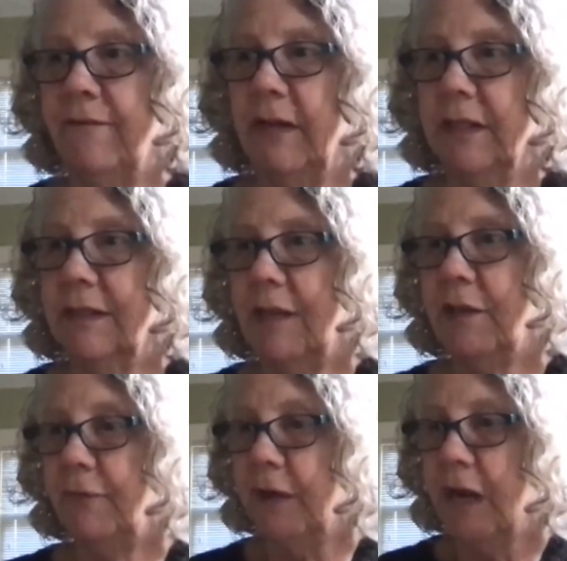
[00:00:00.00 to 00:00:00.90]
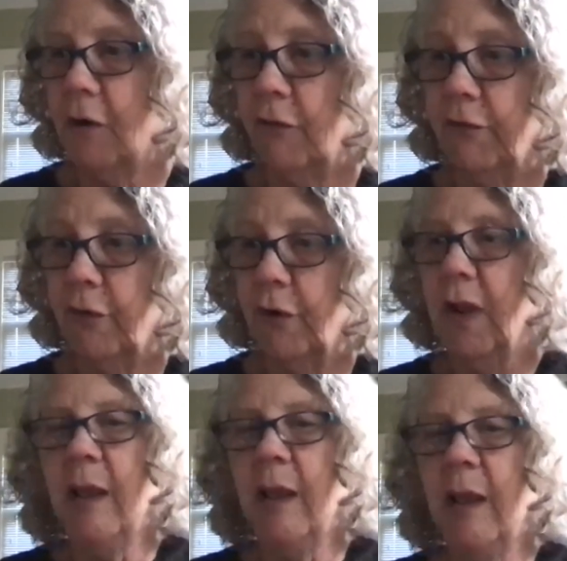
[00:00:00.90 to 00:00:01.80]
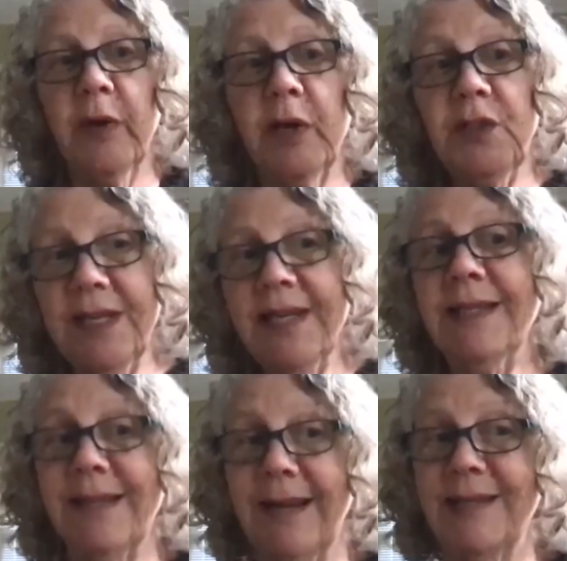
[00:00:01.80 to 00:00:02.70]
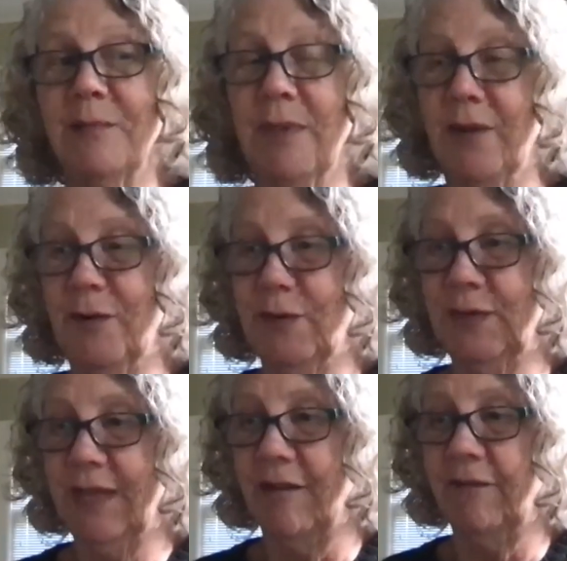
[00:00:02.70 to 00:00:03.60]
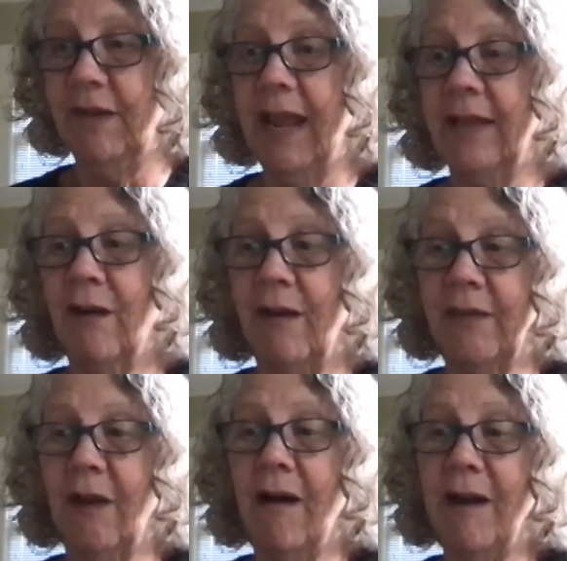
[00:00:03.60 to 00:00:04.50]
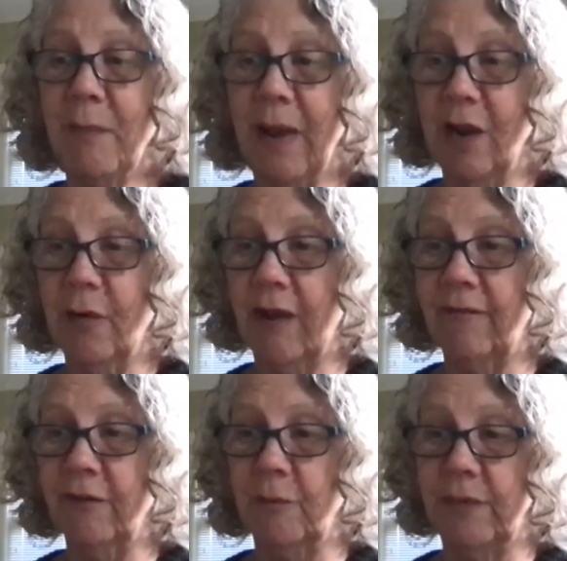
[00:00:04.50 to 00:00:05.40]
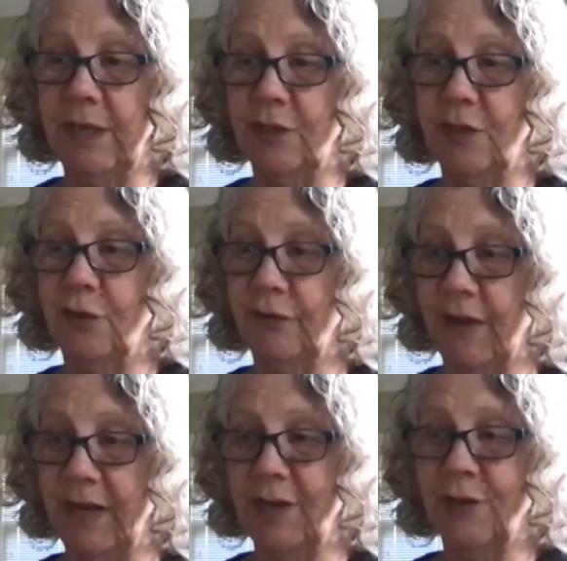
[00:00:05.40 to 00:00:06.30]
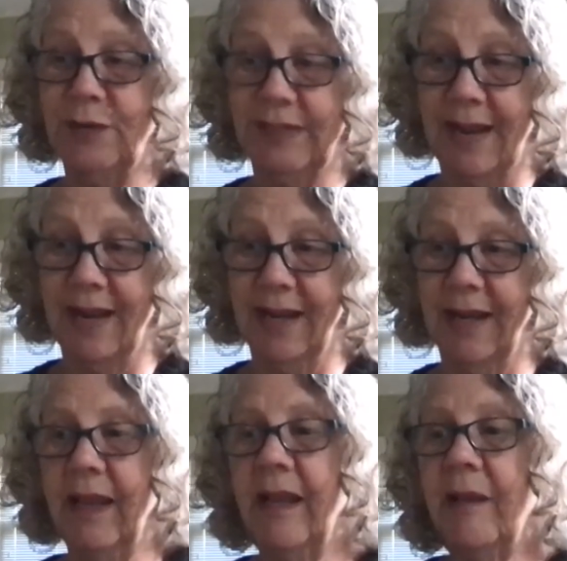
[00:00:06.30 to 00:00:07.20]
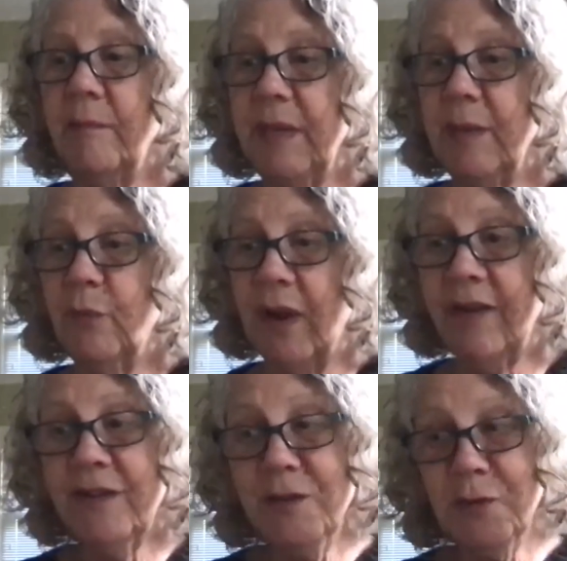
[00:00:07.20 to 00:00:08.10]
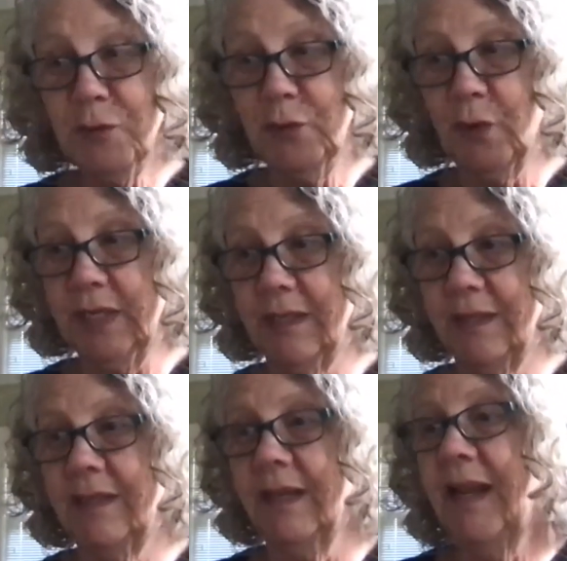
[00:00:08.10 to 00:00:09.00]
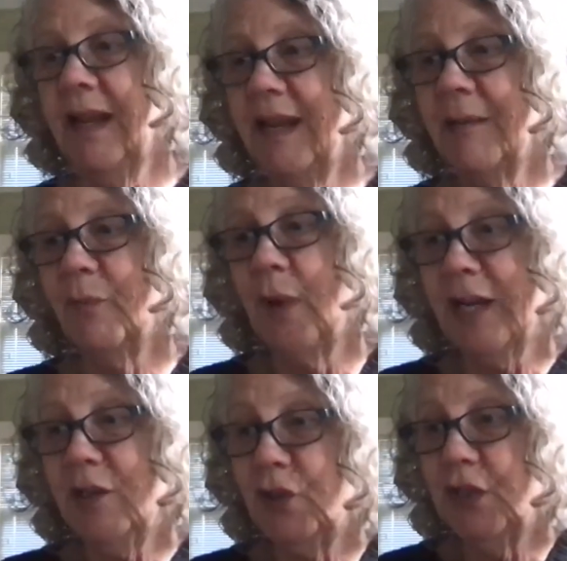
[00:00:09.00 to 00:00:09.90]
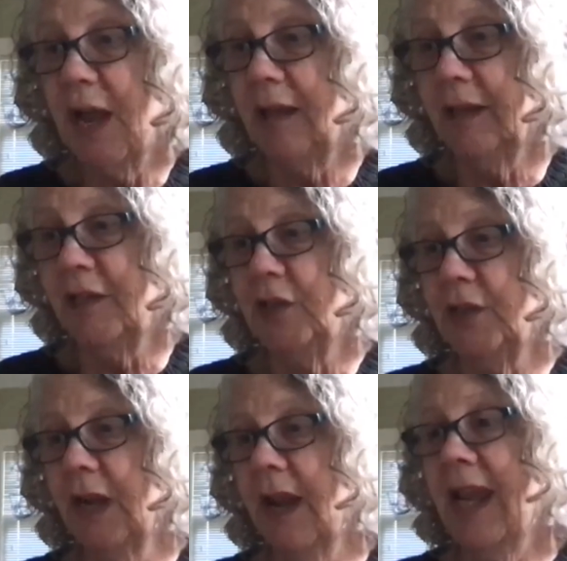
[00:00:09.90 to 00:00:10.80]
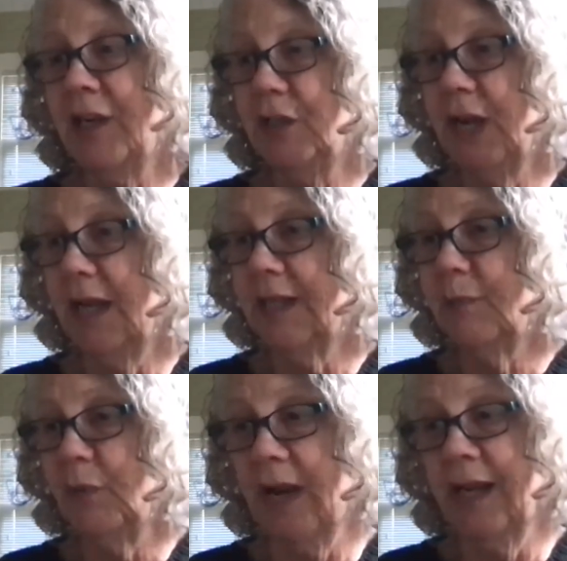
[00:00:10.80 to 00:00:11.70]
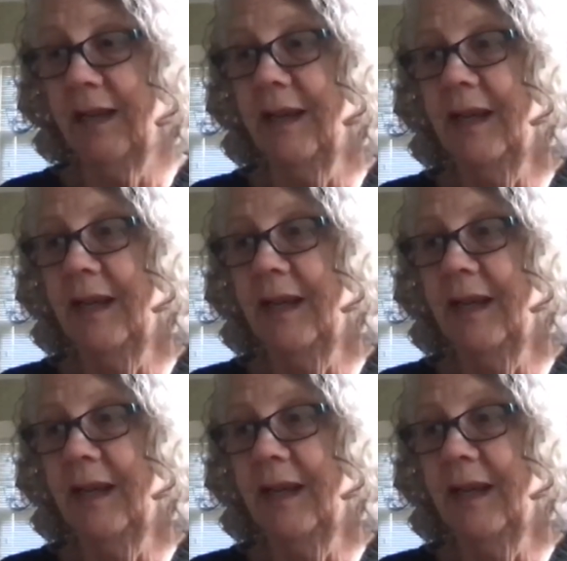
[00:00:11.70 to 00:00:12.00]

Satchi-Fainaro for, but what she says about herself. And on the autobiographical piece, you'll find her saying, "Be brave in your choices, embrace challenge, and chance break.